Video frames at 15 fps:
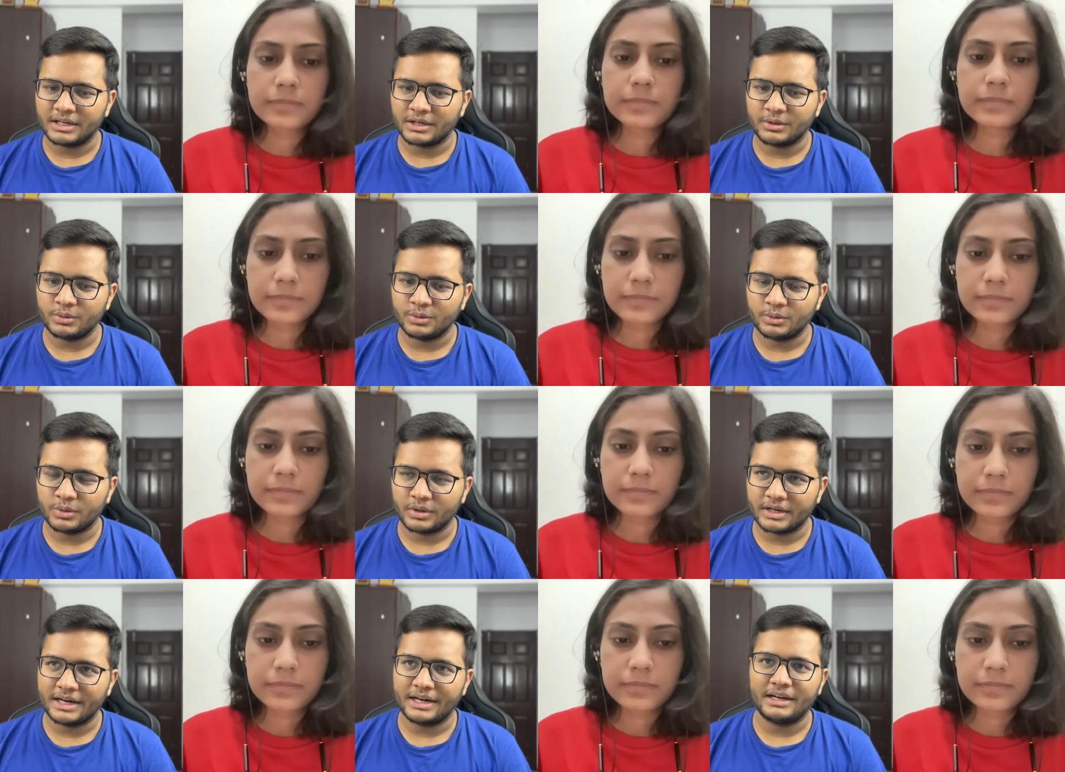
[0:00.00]
Speaker 1: that
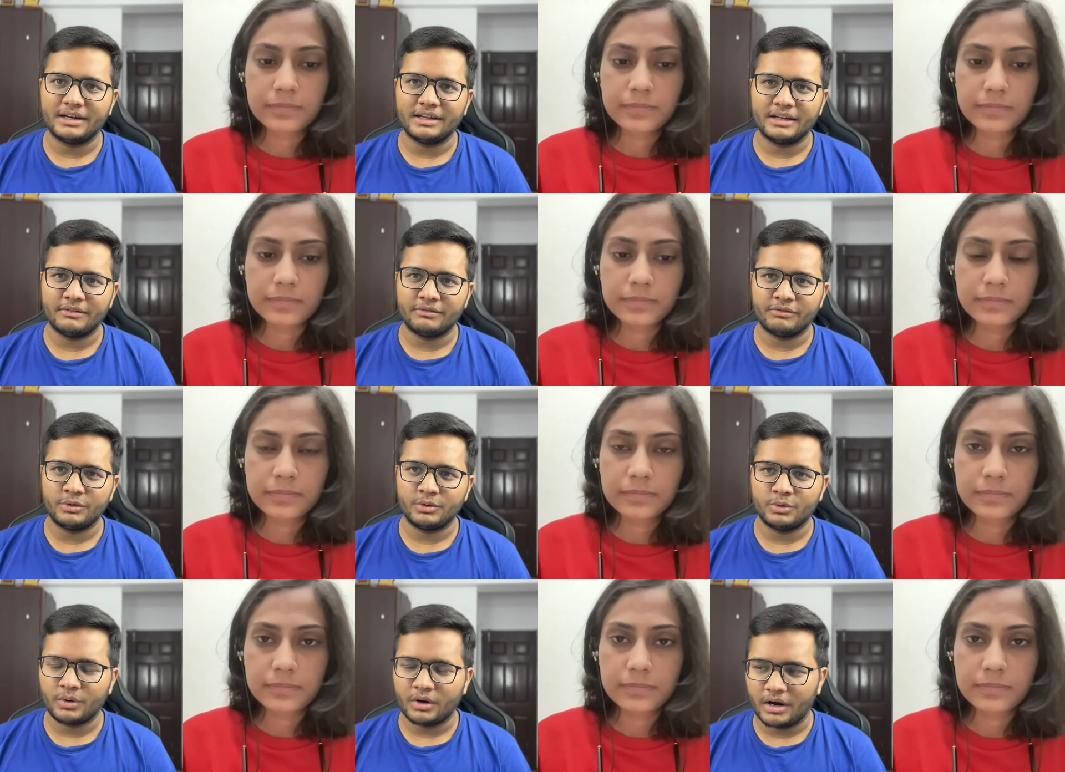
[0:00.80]
you get
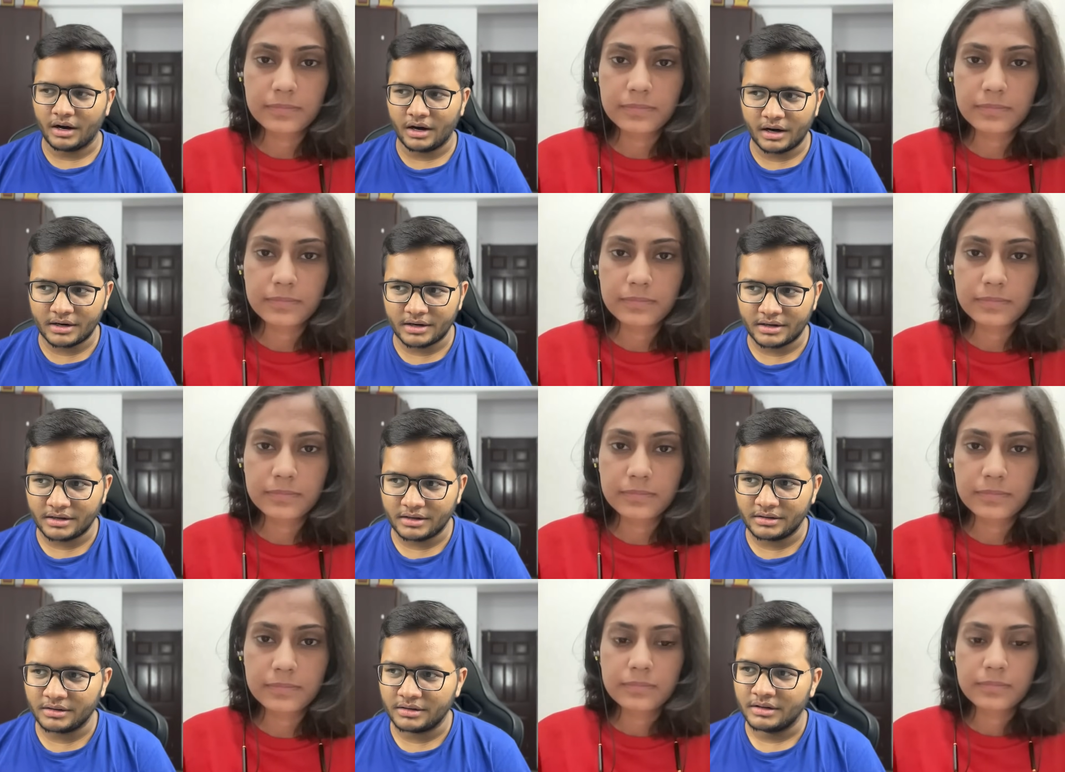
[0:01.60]
if you
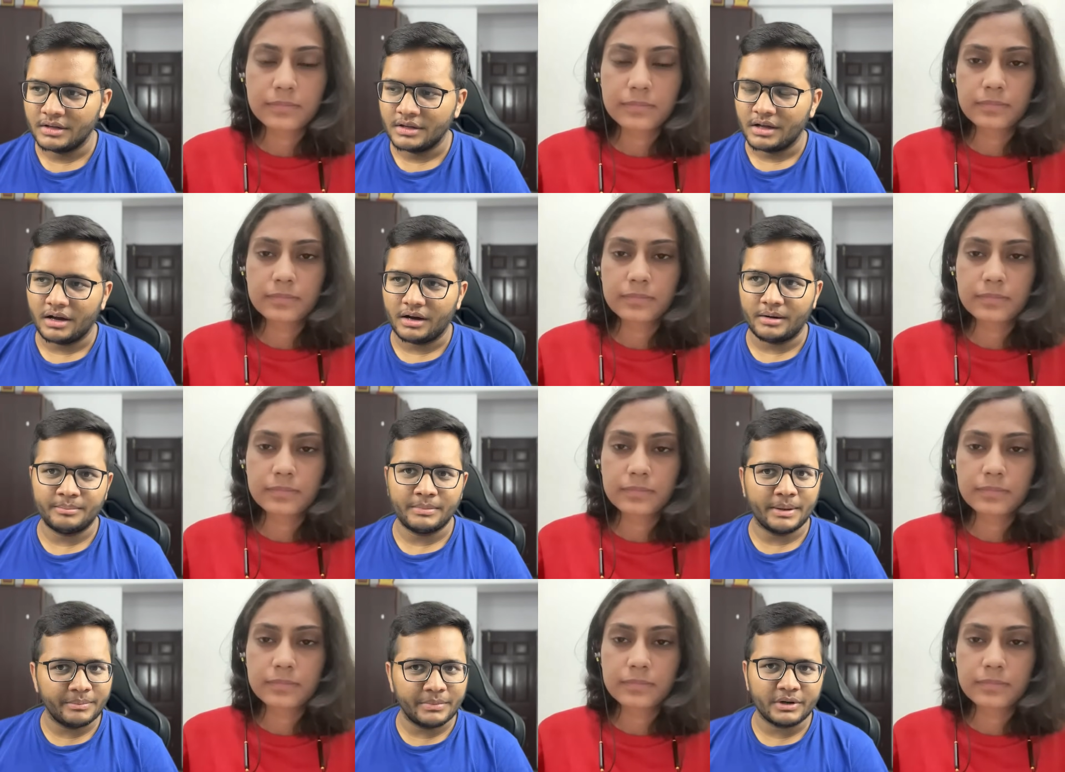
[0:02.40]
are uh,
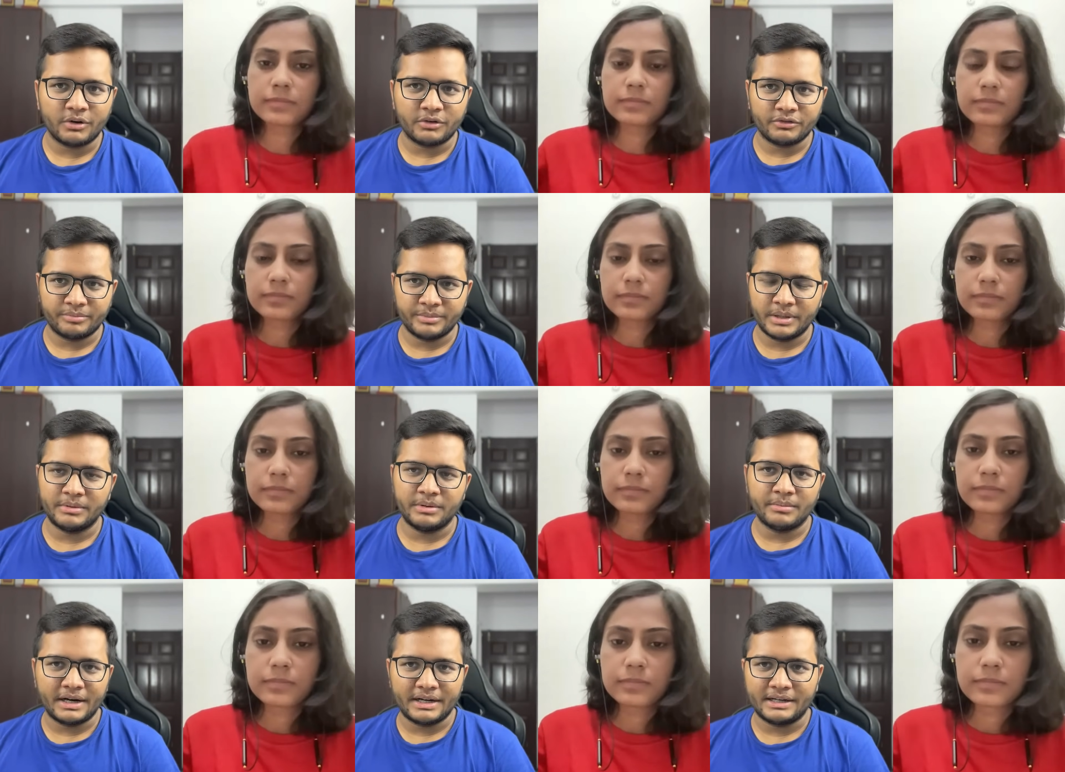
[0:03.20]
a member of
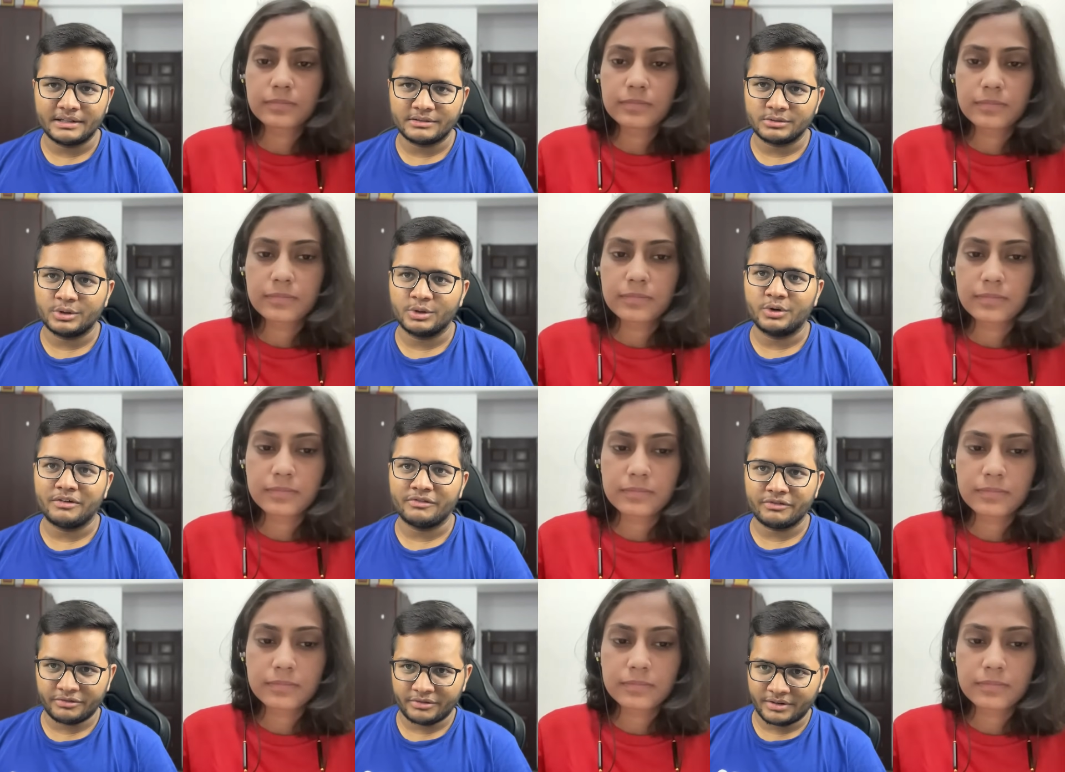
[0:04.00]
maybe Mitacs or you
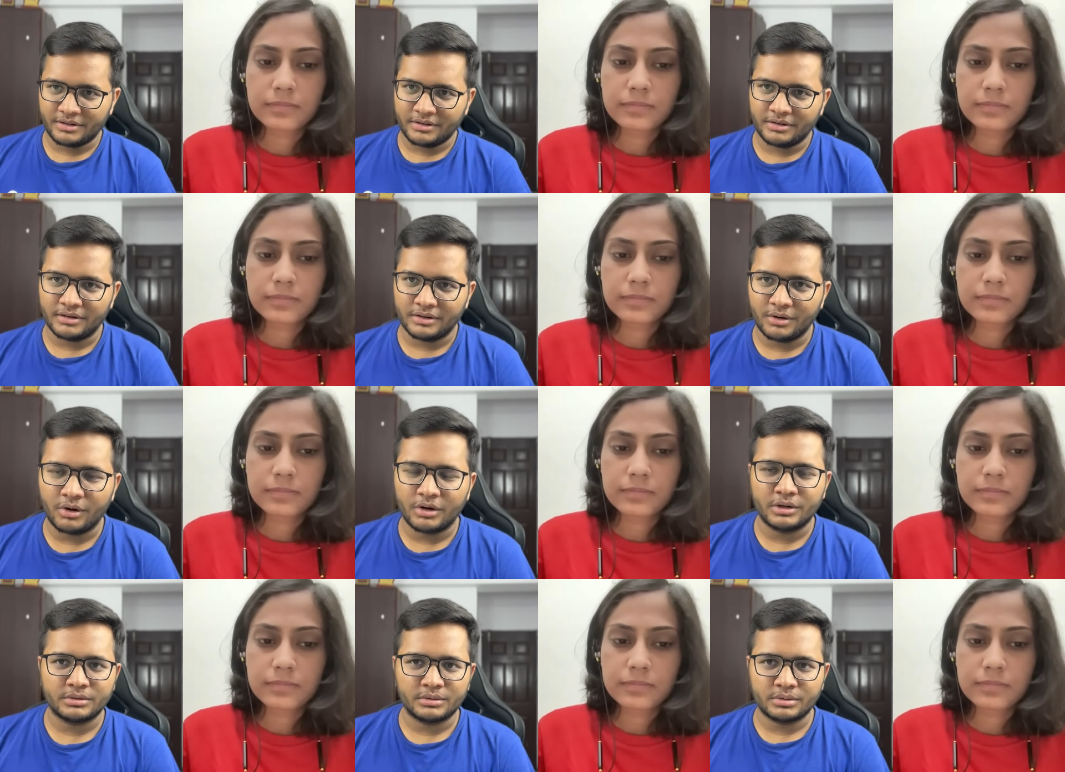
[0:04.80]
have uh,
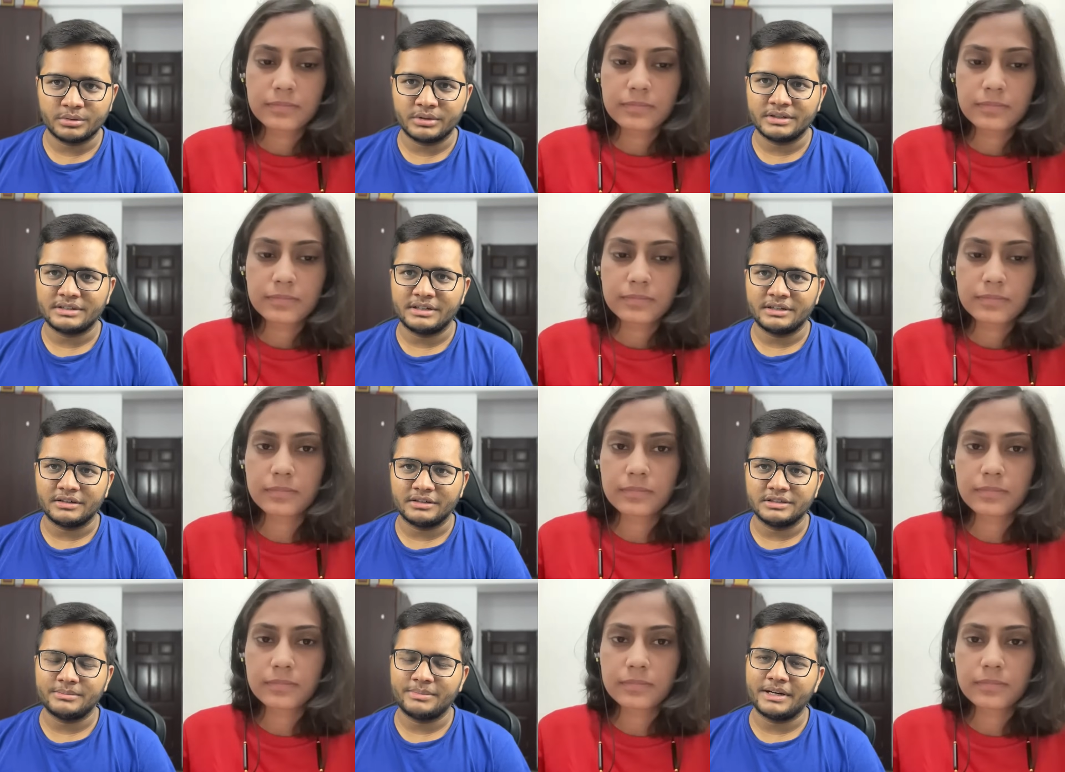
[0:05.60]
gone through this
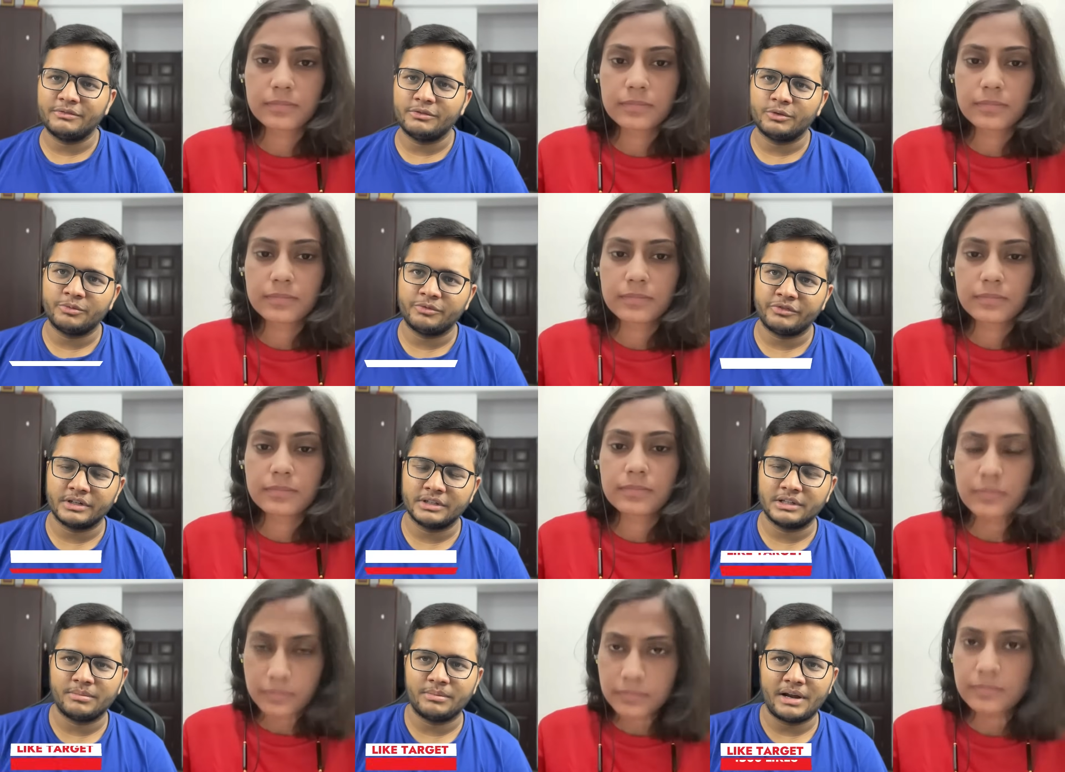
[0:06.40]
internship and if you
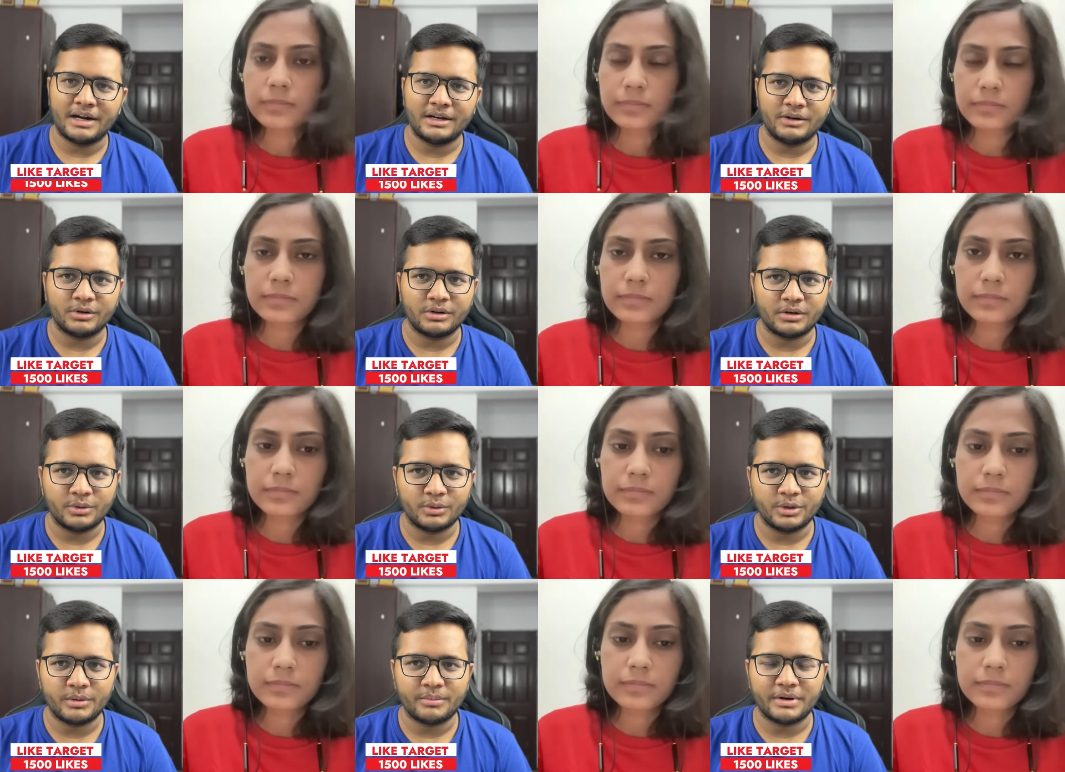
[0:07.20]
further plan on
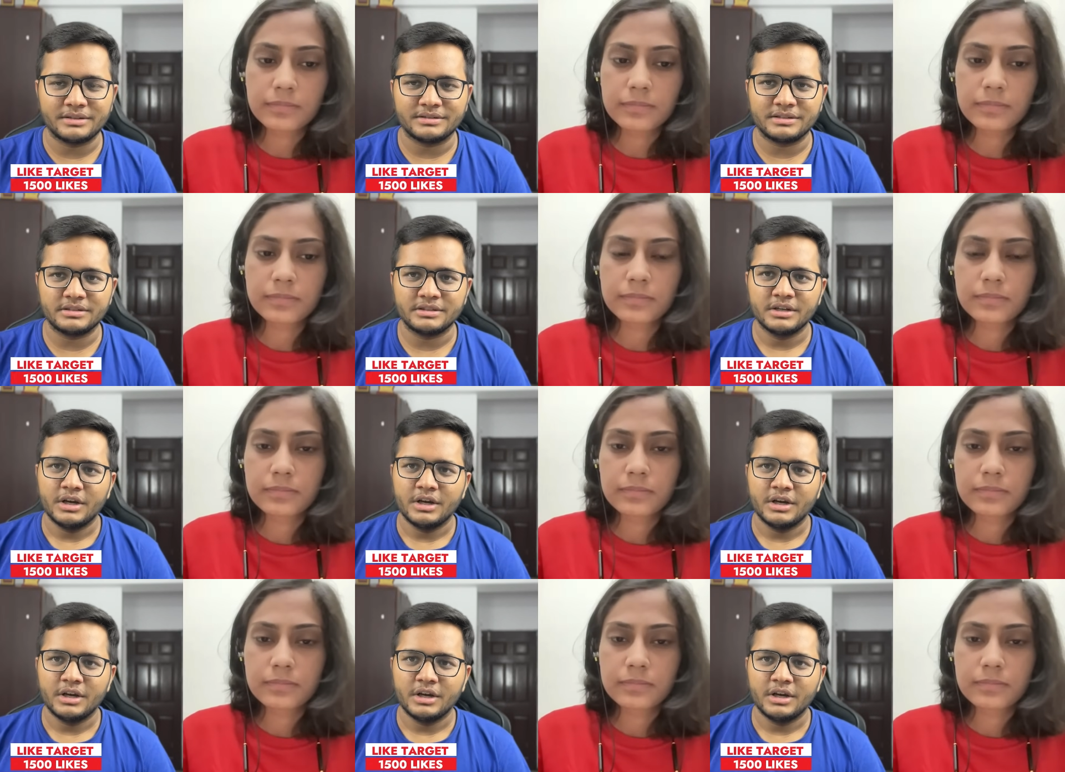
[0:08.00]
to do your masters